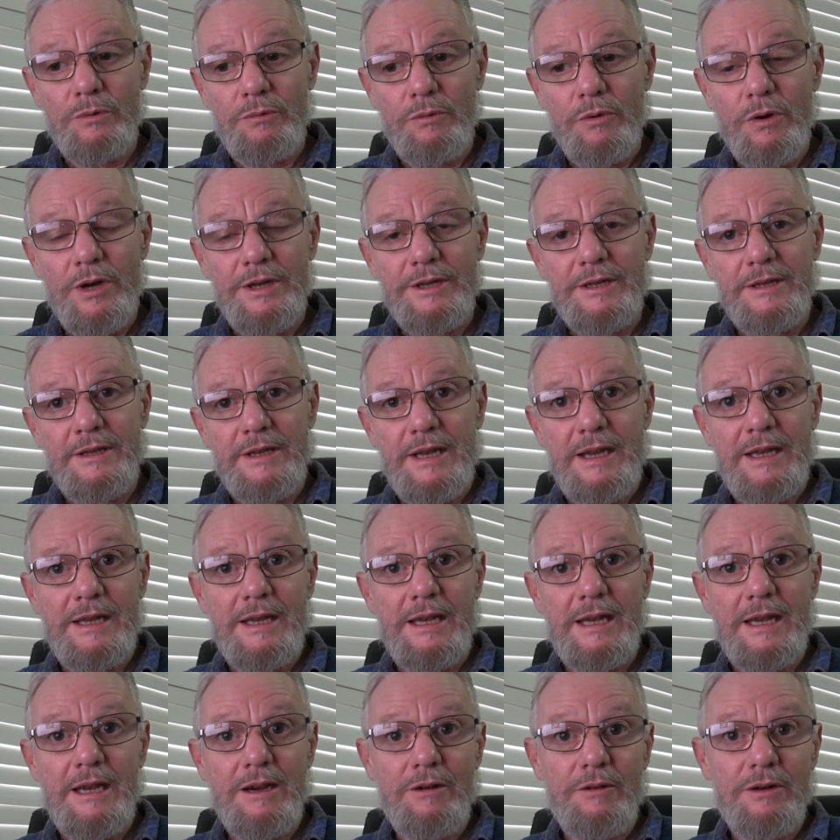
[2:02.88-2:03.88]
were right in
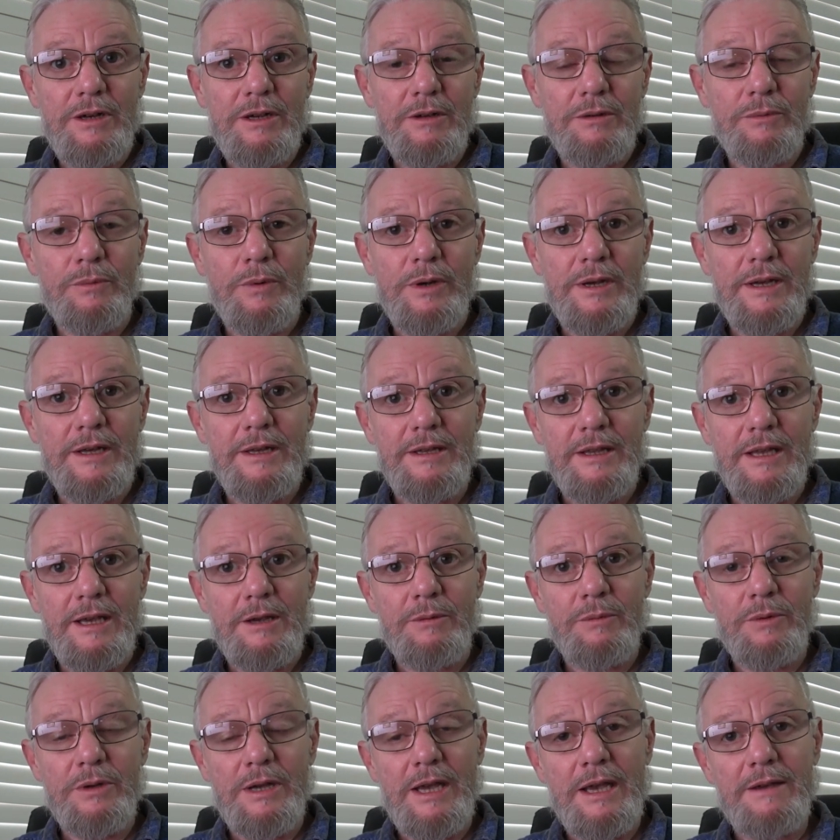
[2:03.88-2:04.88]
that area where
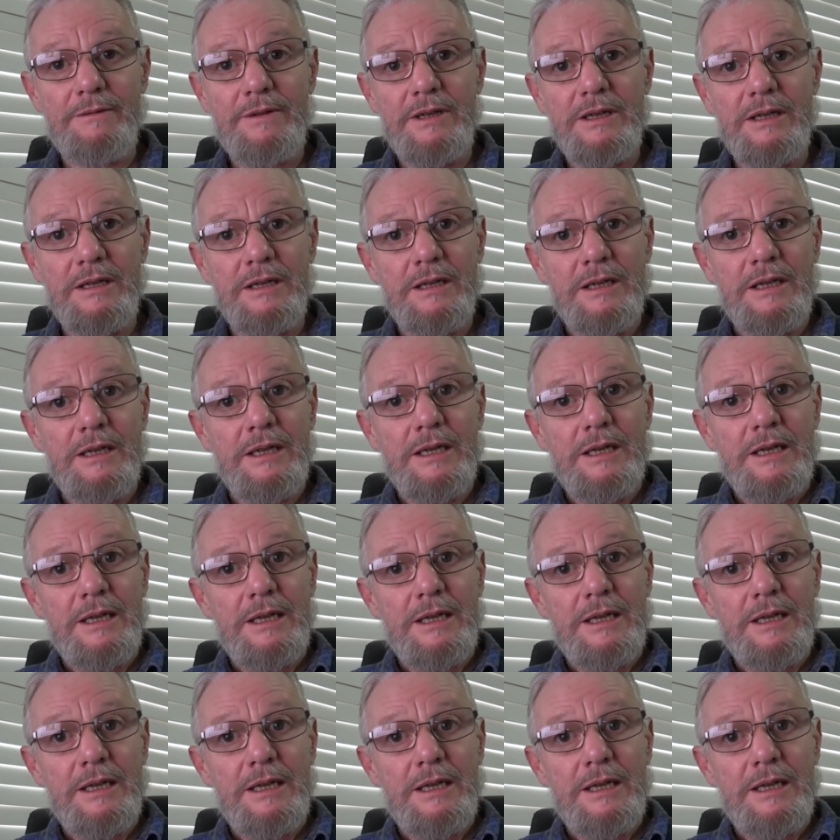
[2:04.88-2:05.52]
they were having,